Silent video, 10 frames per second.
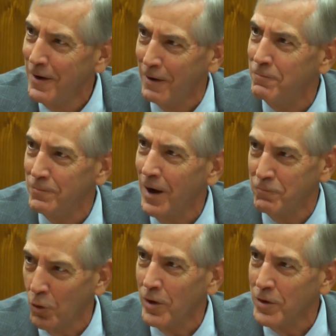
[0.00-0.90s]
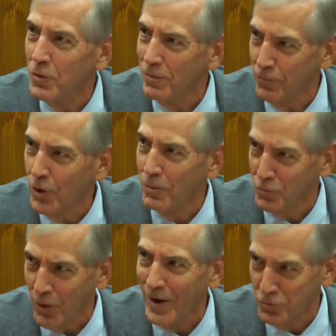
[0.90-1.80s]
I voted to affirm,
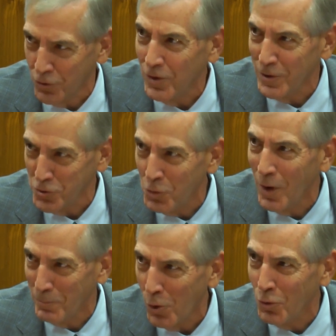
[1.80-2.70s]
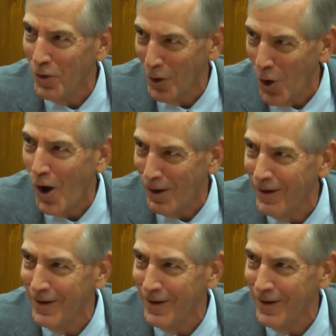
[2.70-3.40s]
so I certainly do uphold the law.